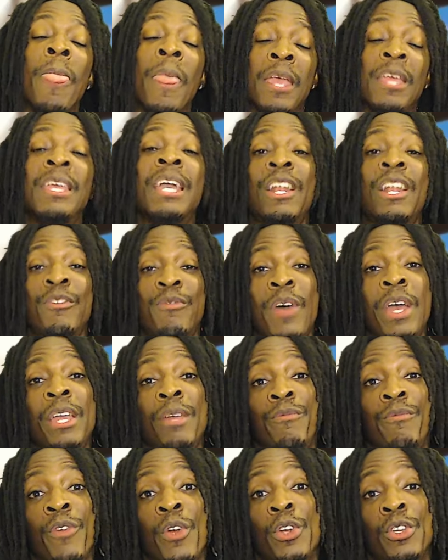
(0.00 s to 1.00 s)
You got to fight him
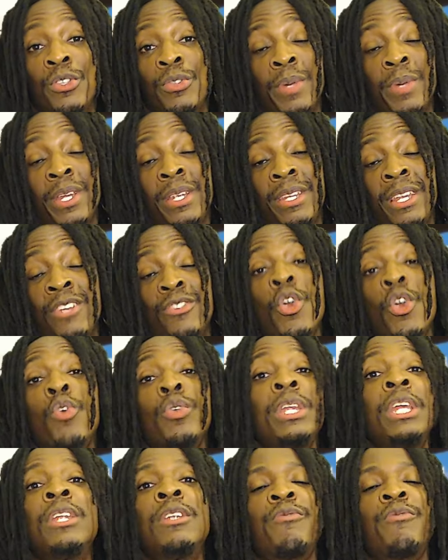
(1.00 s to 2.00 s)
first. But there's no
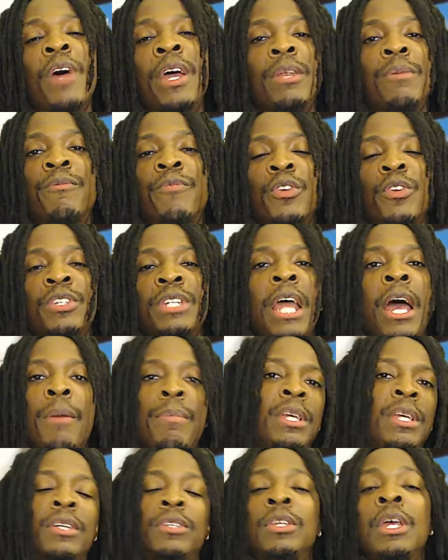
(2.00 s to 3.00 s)
need to fight him first now
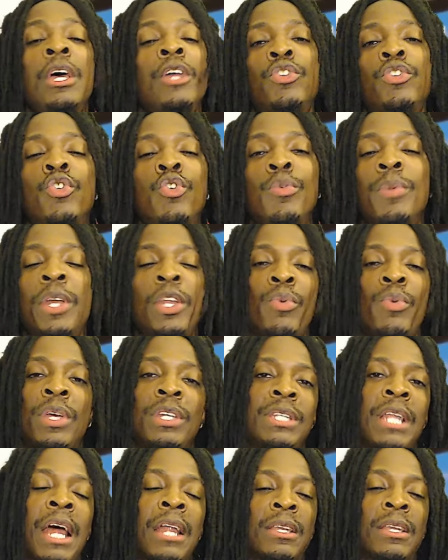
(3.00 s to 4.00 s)
because Takuma Inoue is
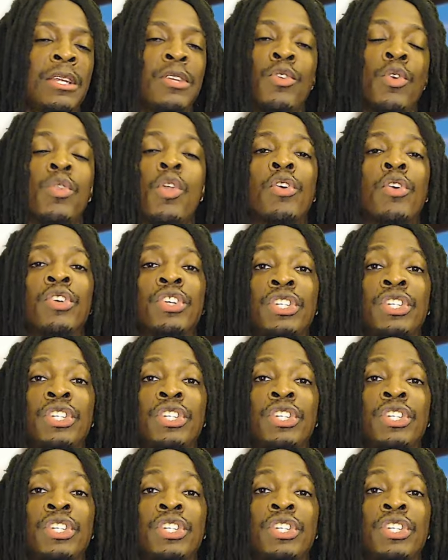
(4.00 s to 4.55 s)
no longer a